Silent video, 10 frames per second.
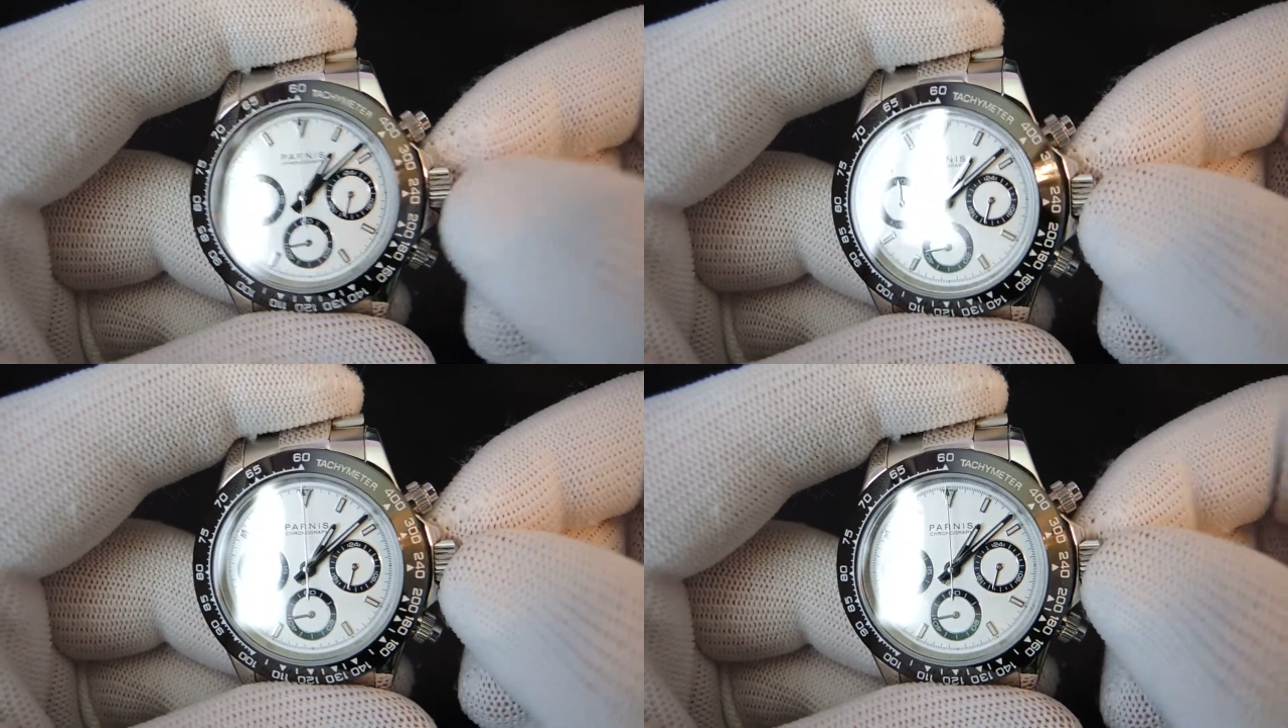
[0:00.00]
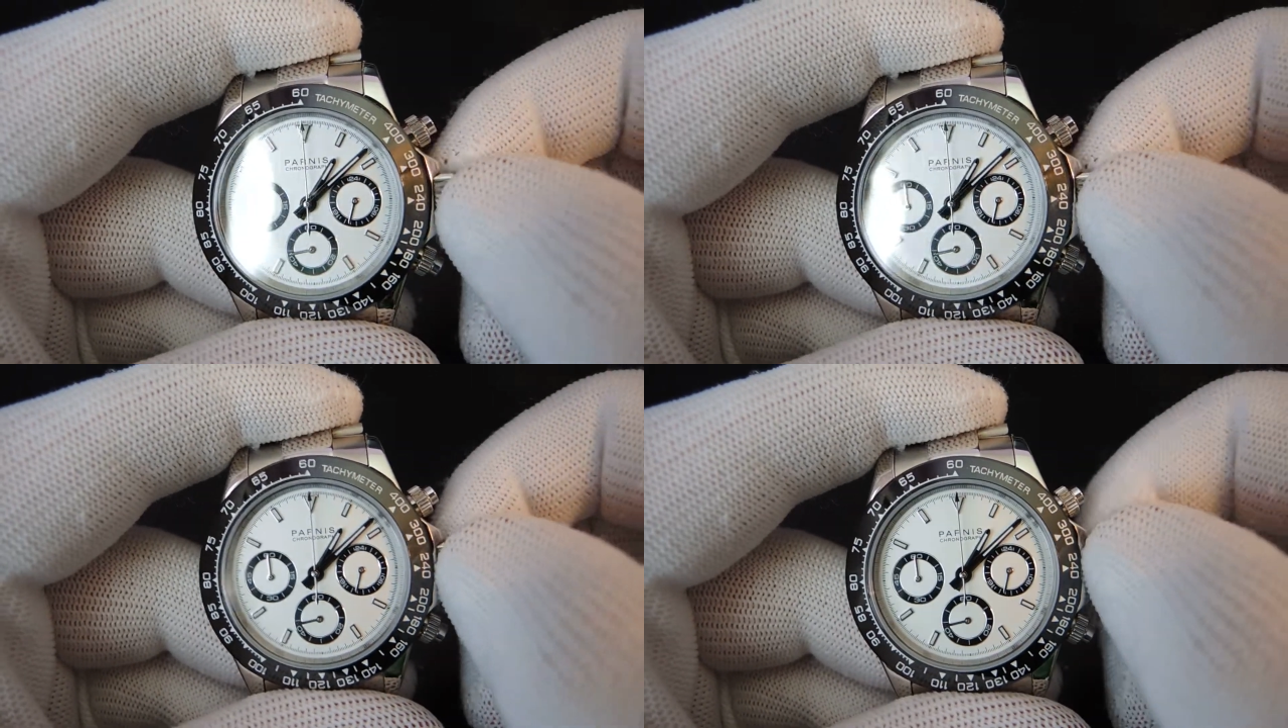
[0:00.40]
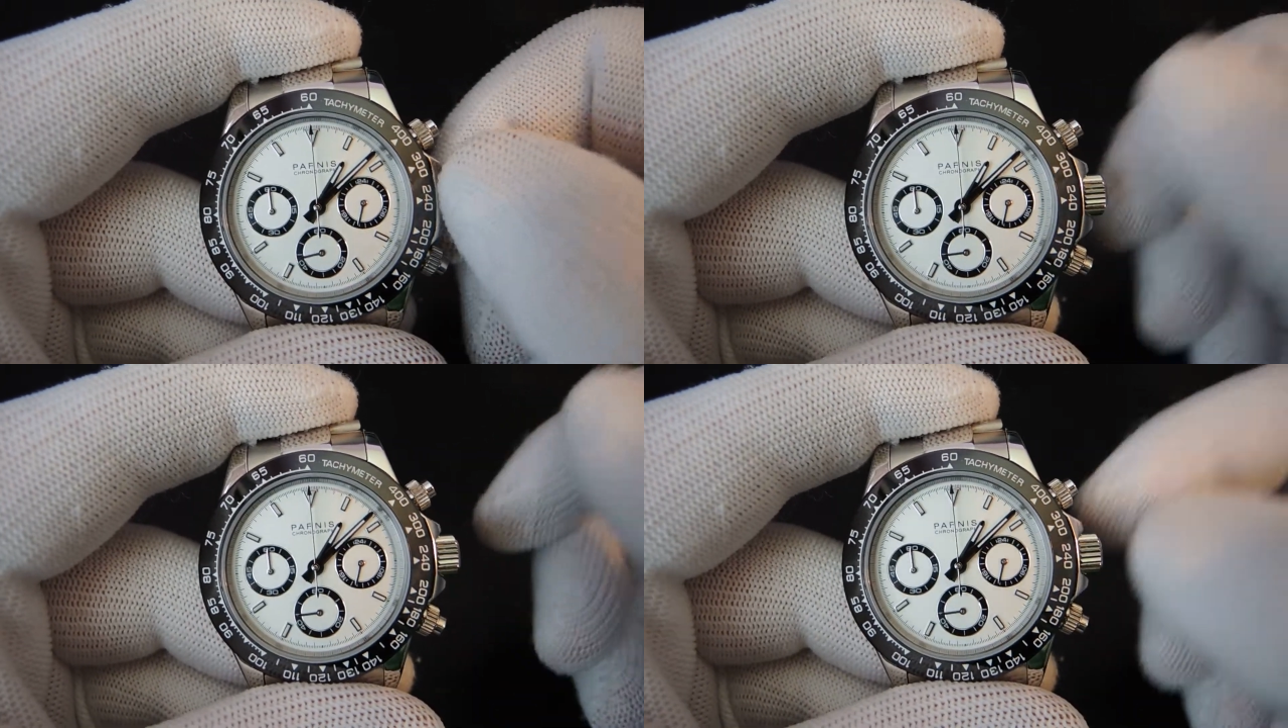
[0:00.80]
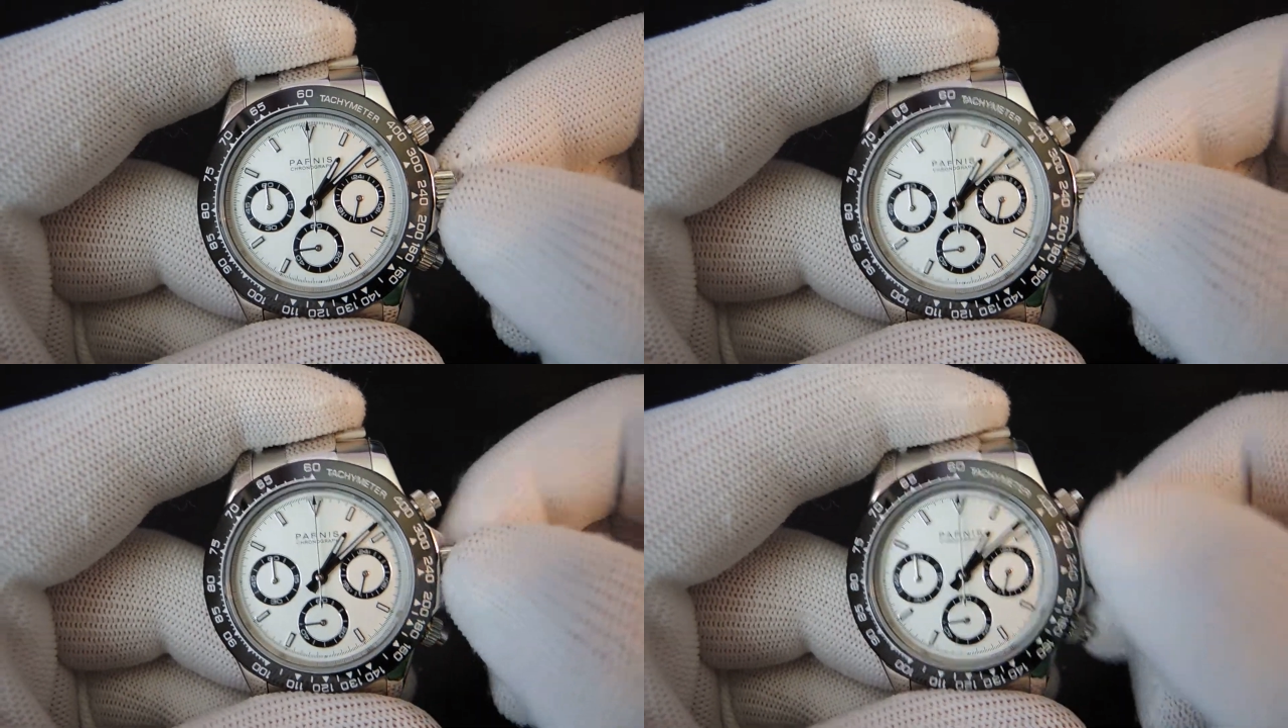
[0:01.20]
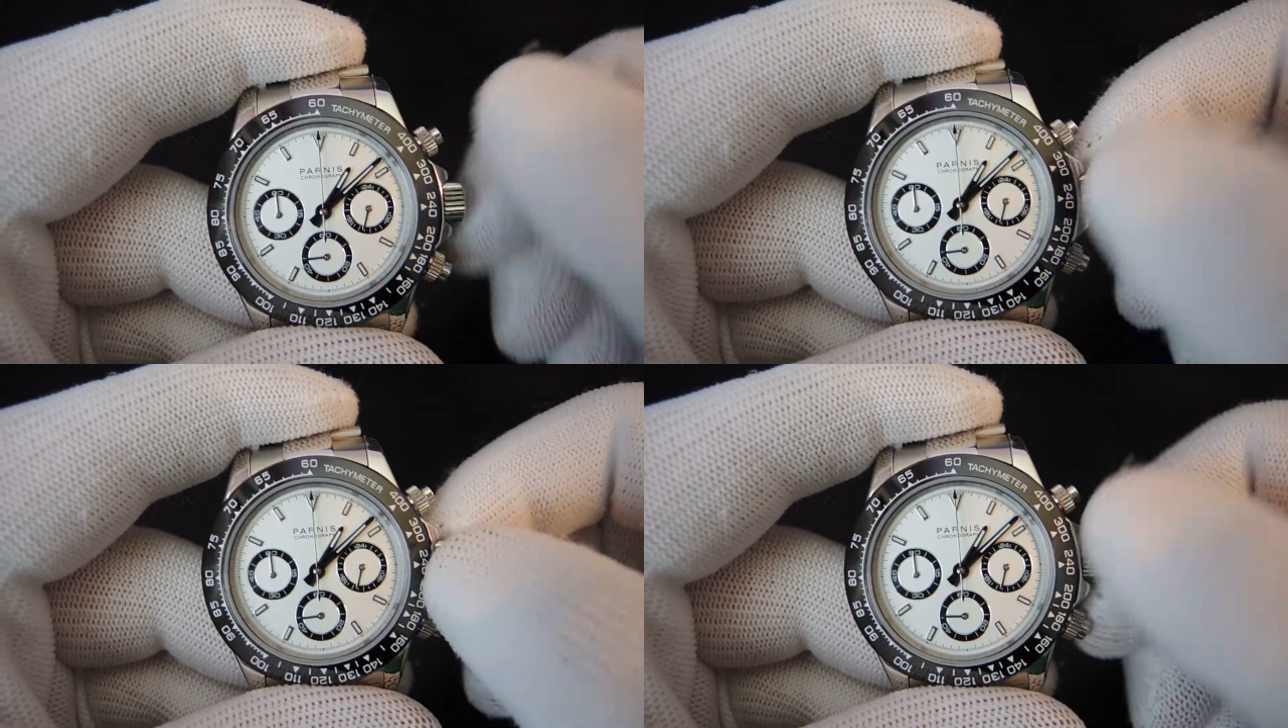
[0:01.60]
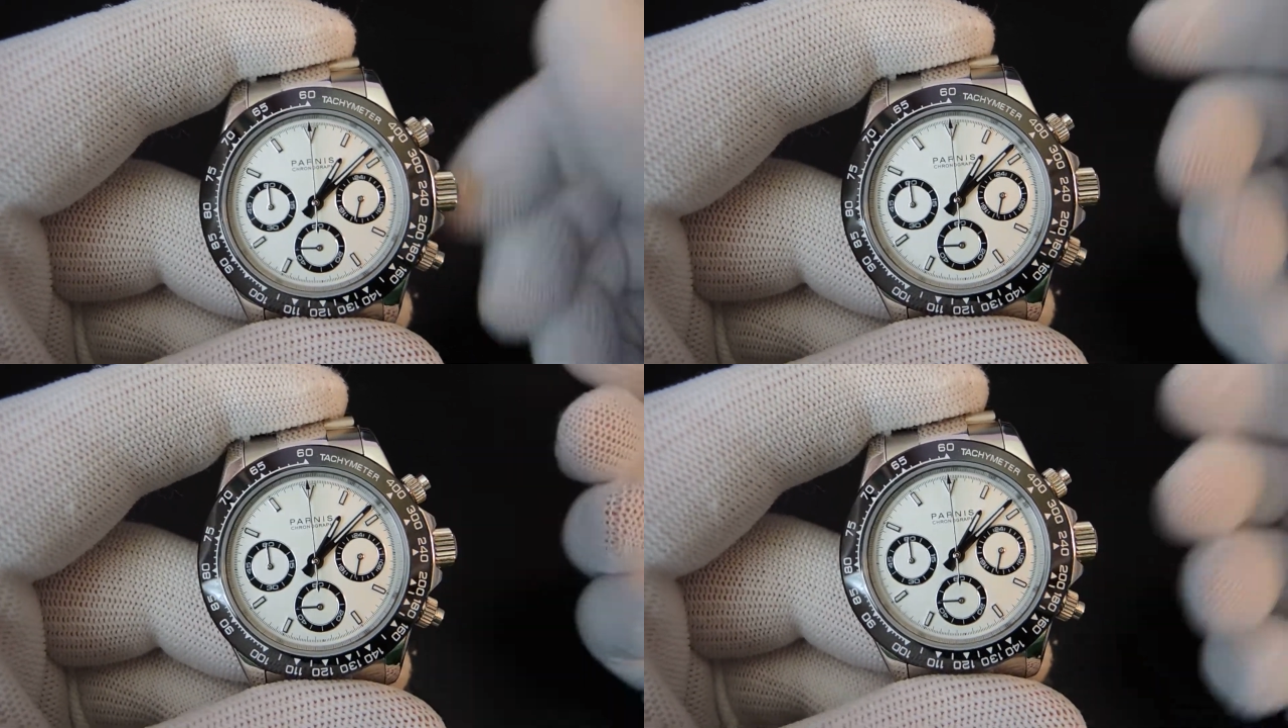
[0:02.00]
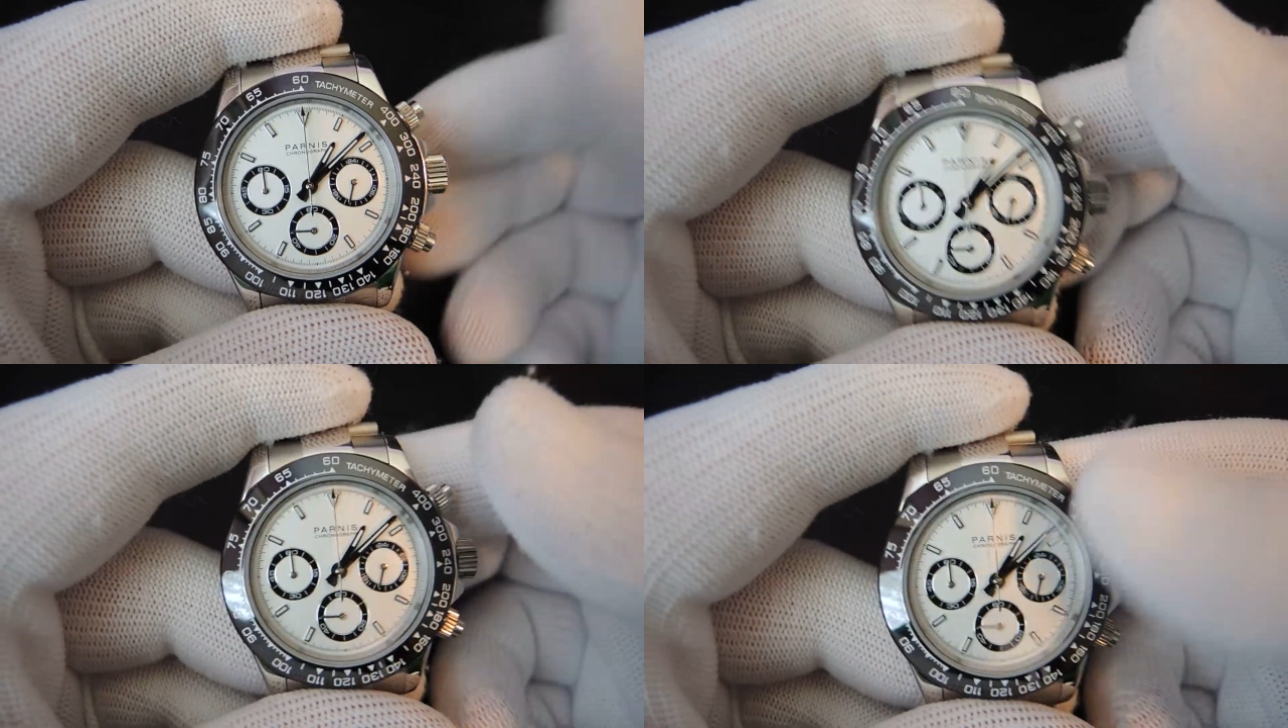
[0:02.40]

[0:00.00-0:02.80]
a screw down crown. Obviously no hand winding because